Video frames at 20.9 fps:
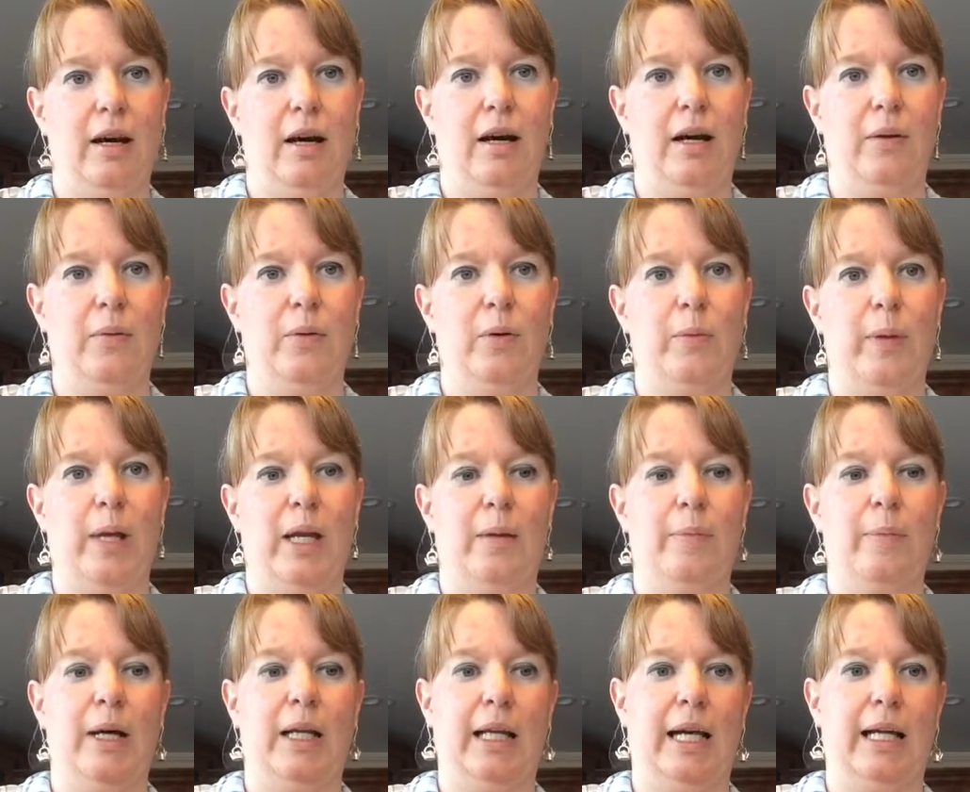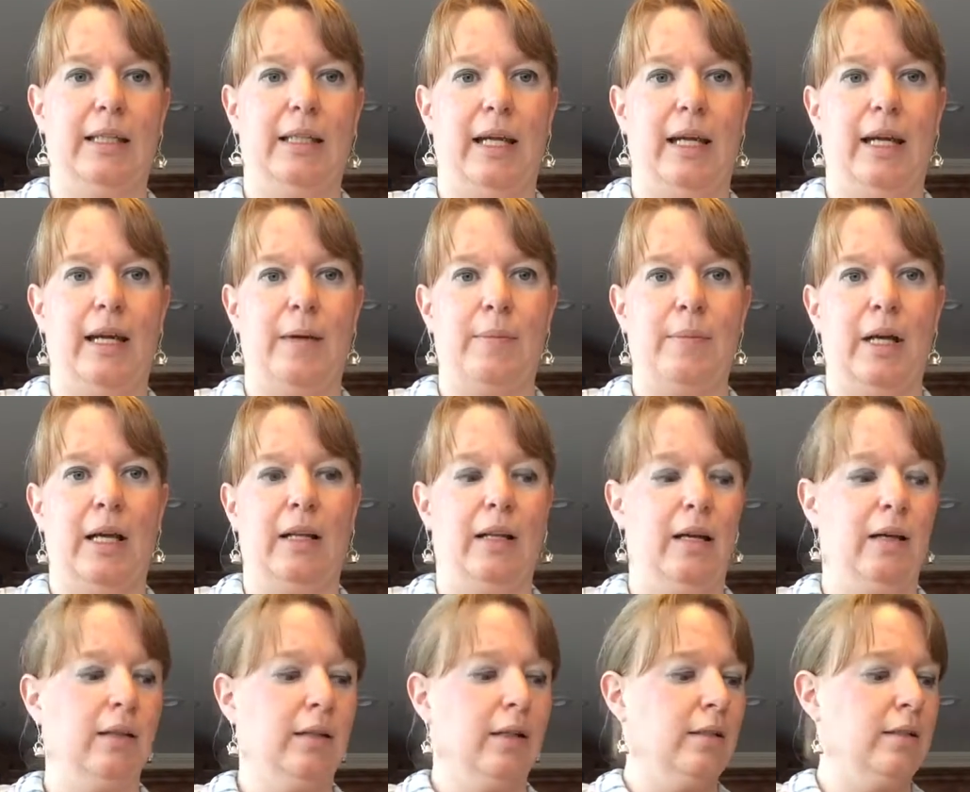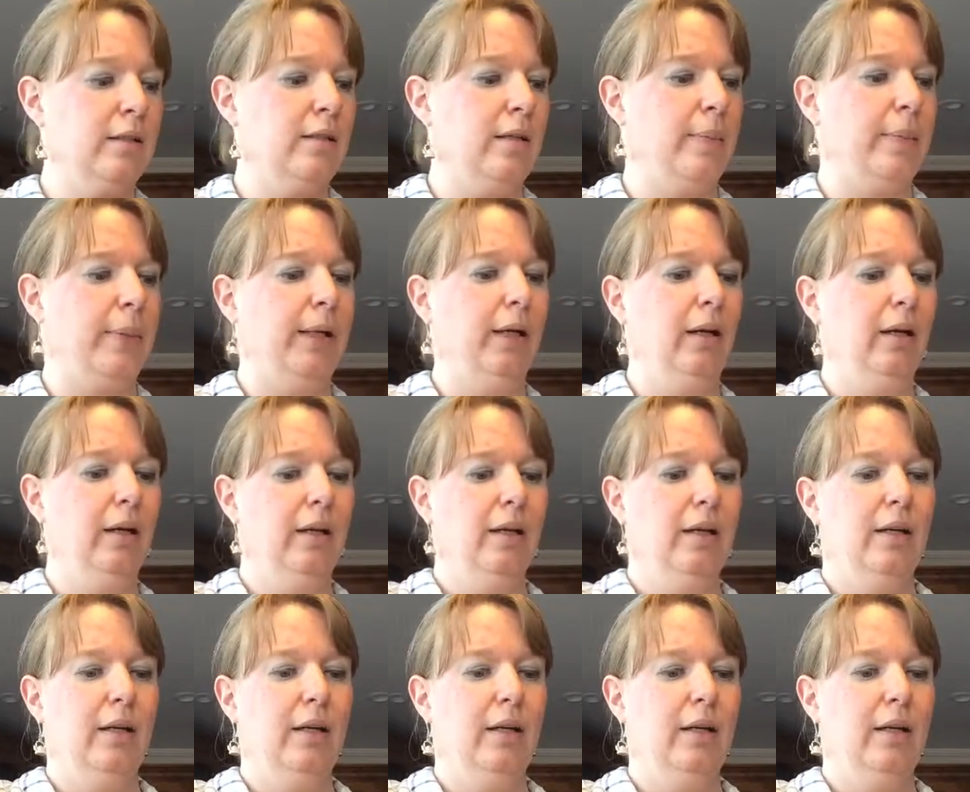I will make my latte. I'm not long done supper,